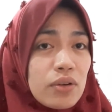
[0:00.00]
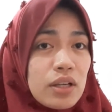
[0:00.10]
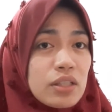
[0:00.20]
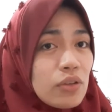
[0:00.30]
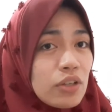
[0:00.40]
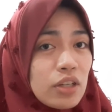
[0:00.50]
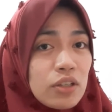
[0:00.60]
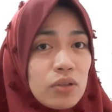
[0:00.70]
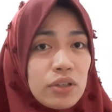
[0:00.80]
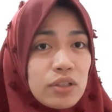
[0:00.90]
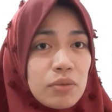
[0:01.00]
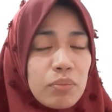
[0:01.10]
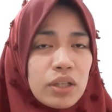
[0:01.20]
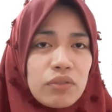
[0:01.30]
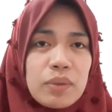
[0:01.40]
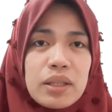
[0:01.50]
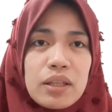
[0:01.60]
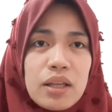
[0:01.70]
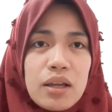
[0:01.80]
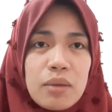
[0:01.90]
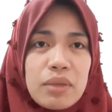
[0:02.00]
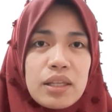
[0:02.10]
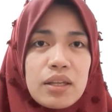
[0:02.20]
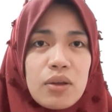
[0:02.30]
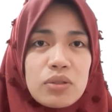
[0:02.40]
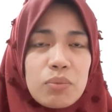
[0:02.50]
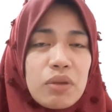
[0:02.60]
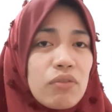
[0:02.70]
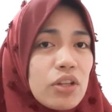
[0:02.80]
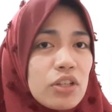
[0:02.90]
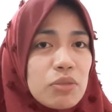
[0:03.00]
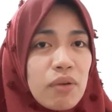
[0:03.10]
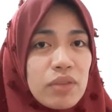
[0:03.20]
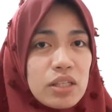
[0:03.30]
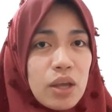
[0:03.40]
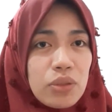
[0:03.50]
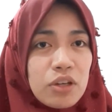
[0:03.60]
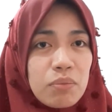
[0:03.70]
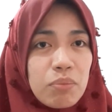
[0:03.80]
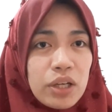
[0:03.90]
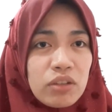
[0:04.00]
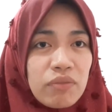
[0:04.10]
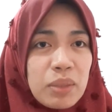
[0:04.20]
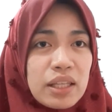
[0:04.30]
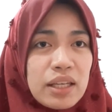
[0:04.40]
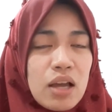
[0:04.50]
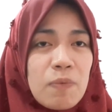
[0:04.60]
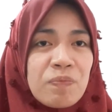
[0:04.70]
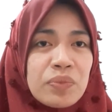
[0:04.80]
southern and the northern part of Mindanao. So my father is from the southern part of Mindanao.